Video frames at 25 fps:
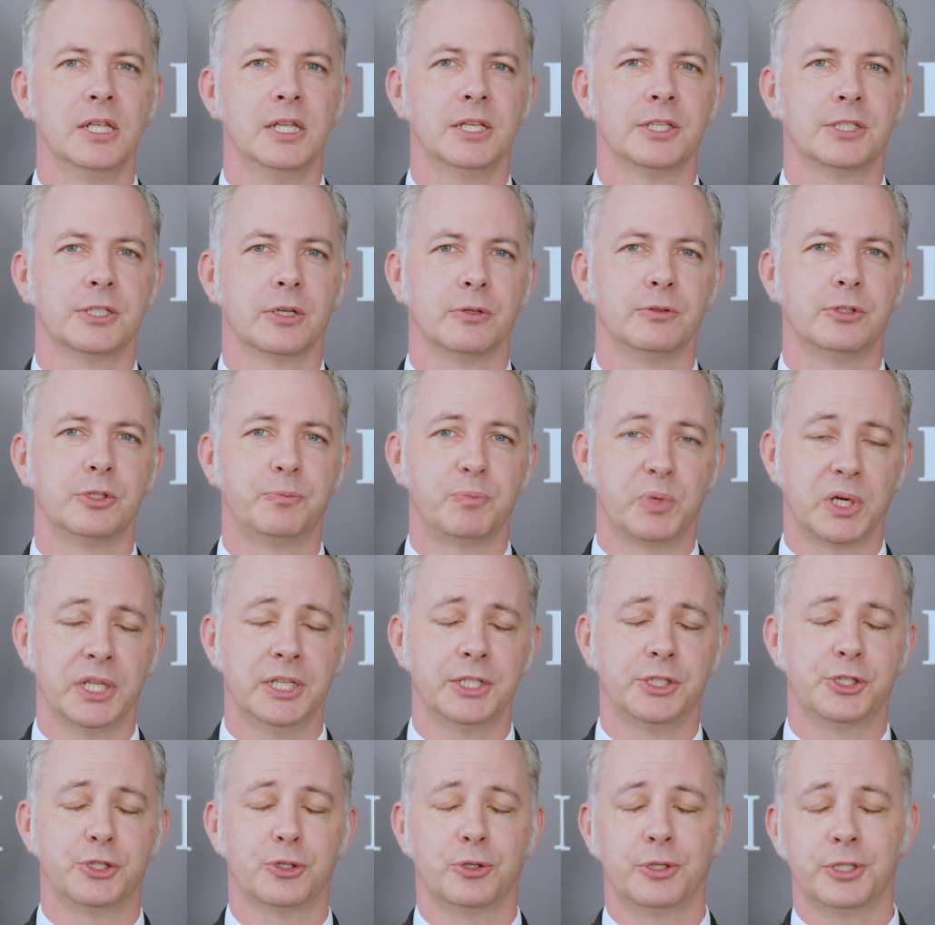So
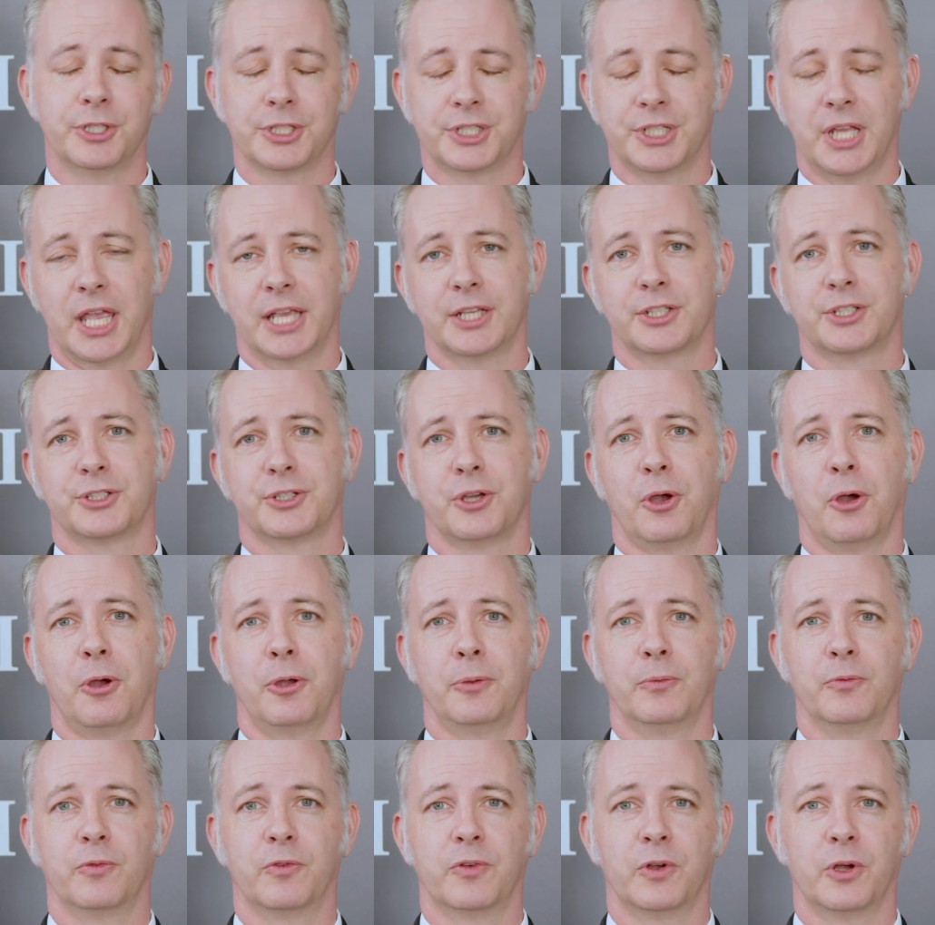please join us next
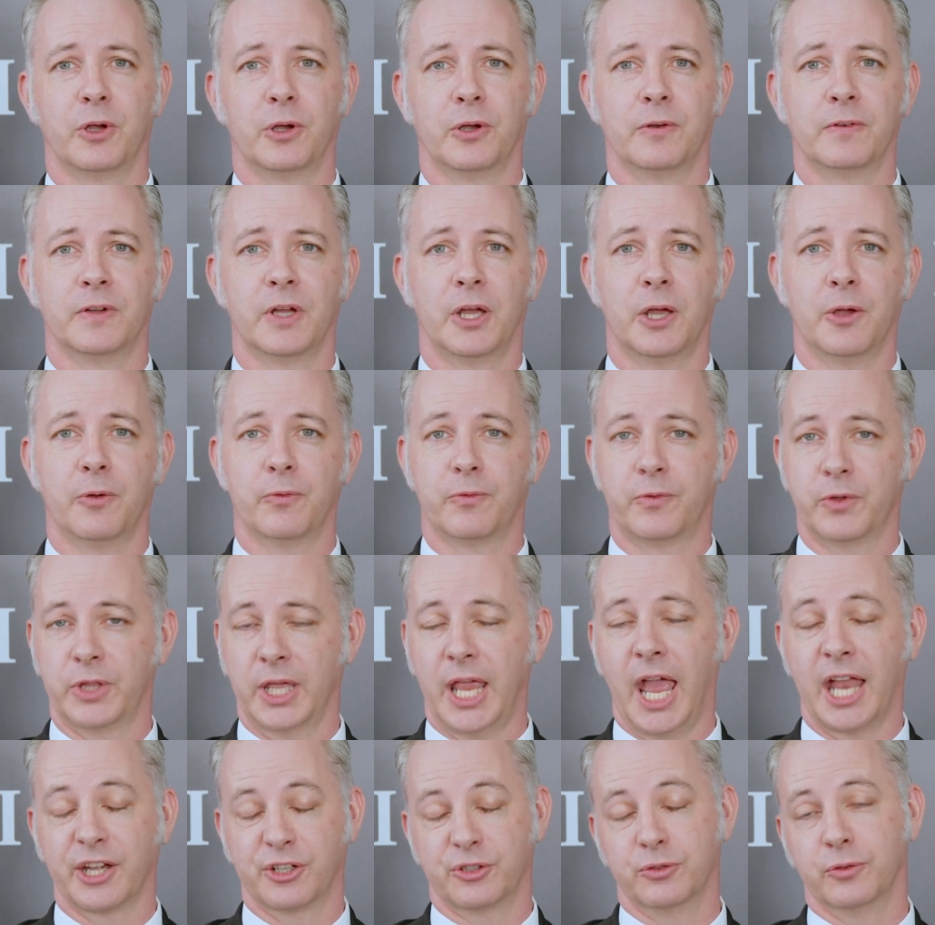time for the
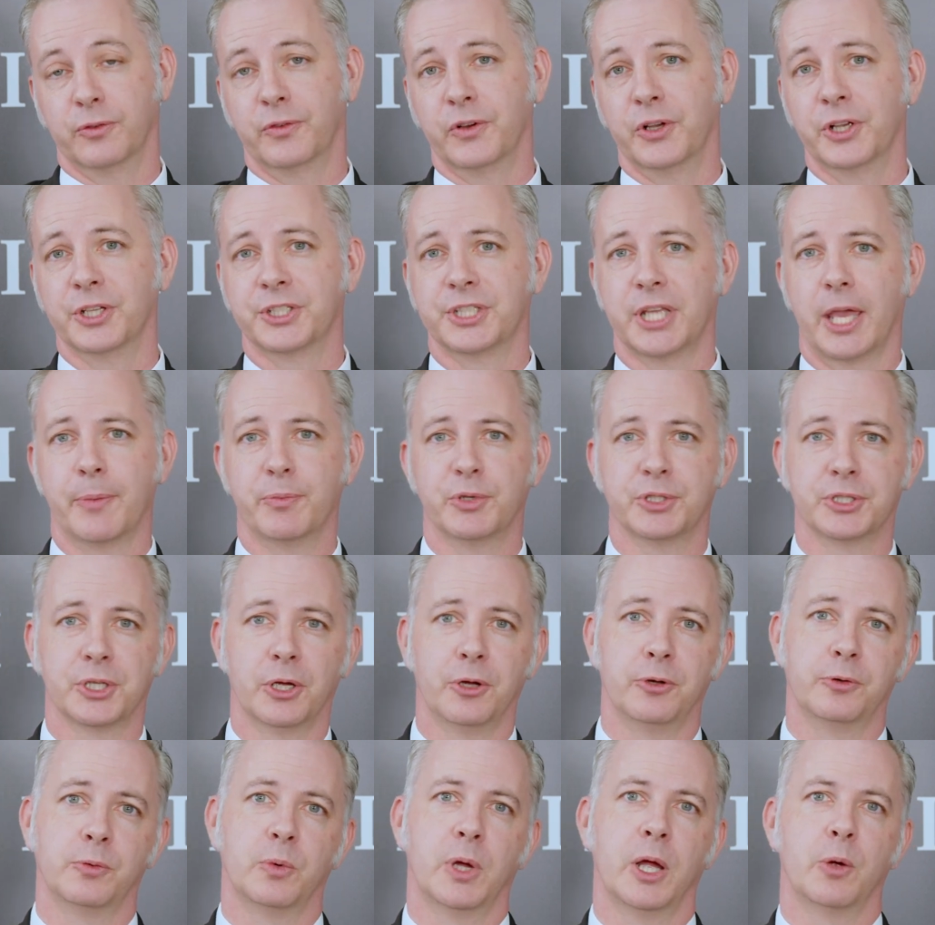actual first
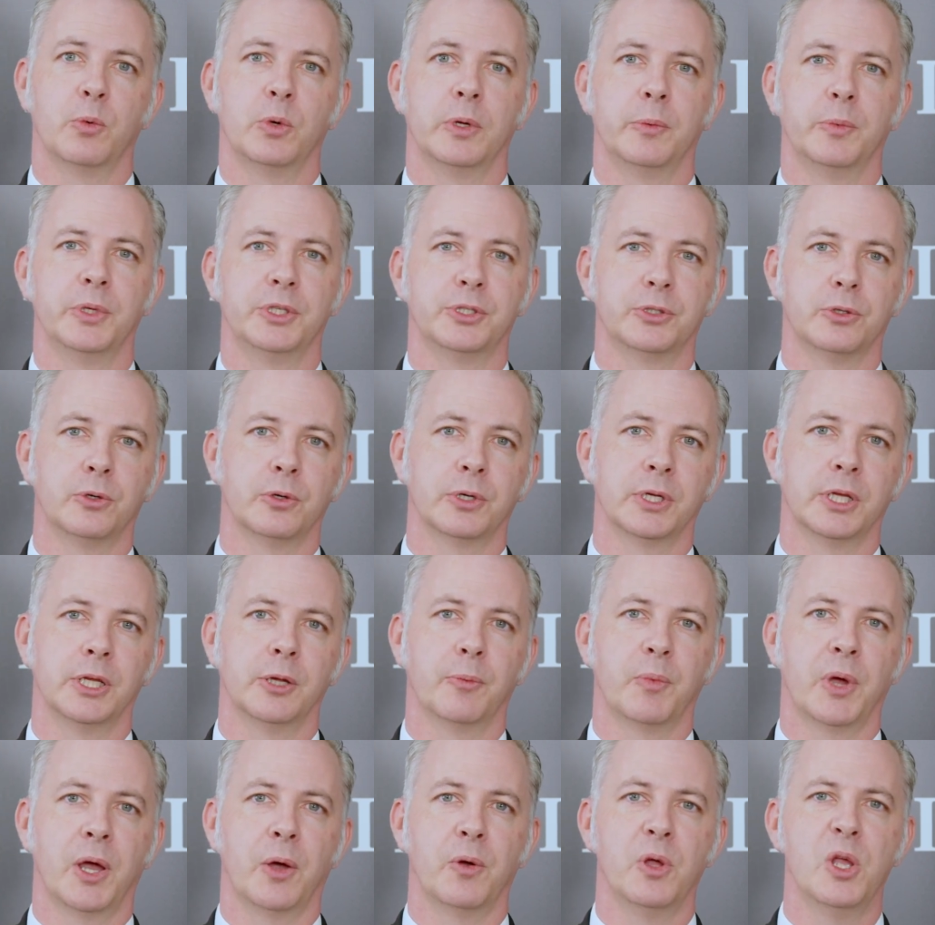episode, where we'll be talking
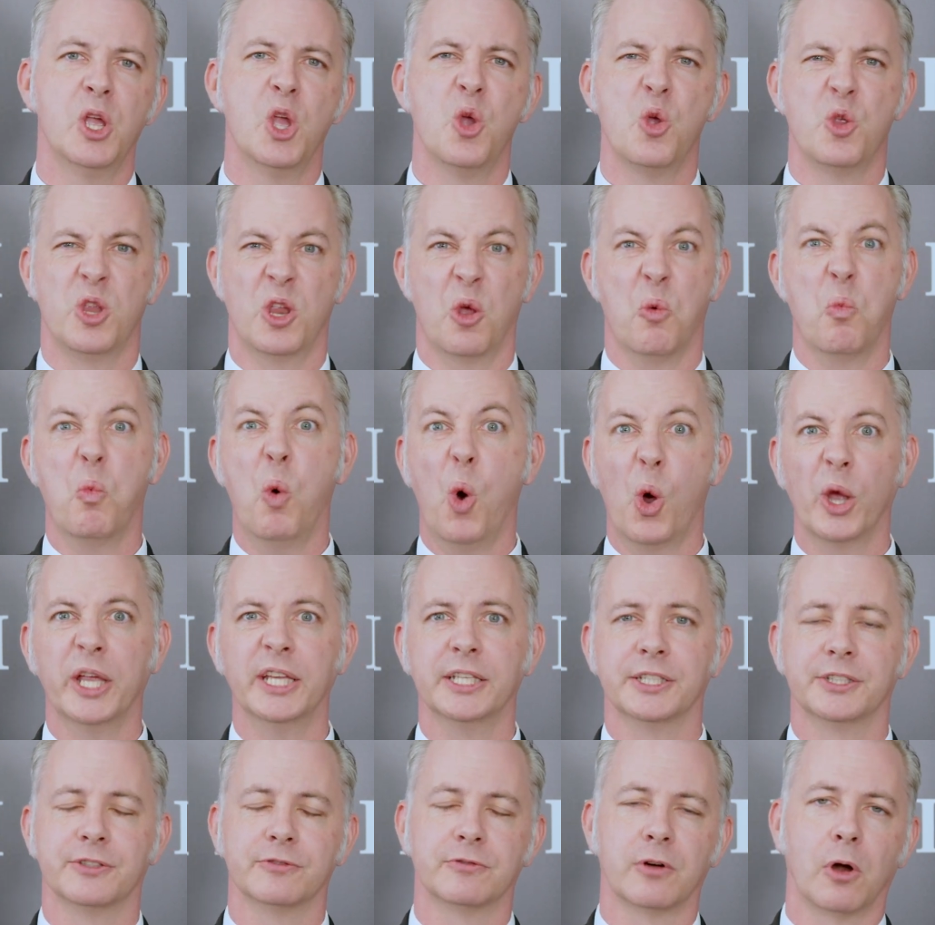about, what
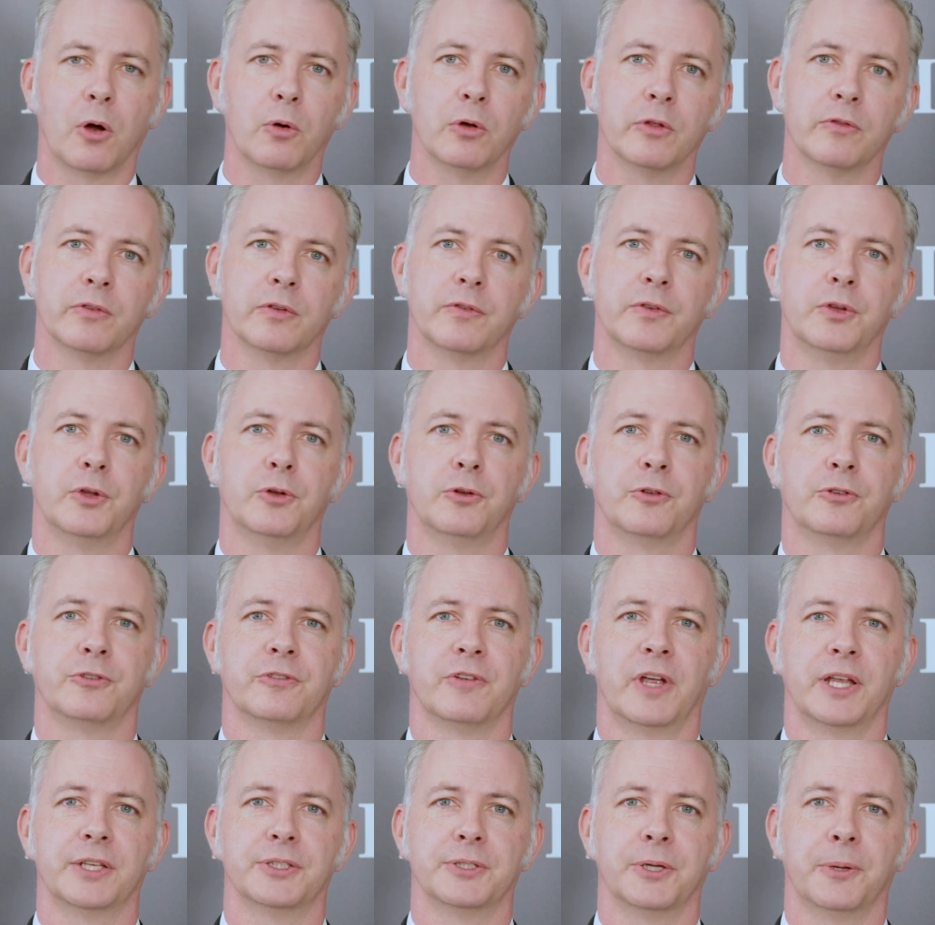is the role of a funeral
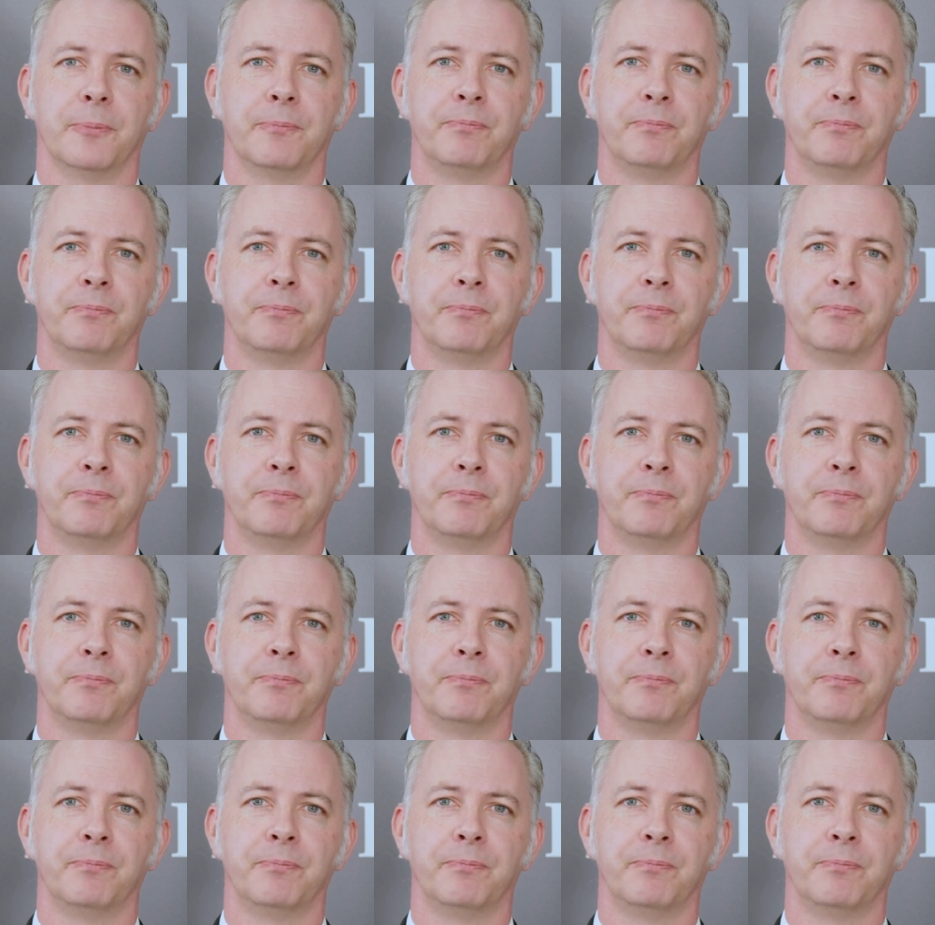director.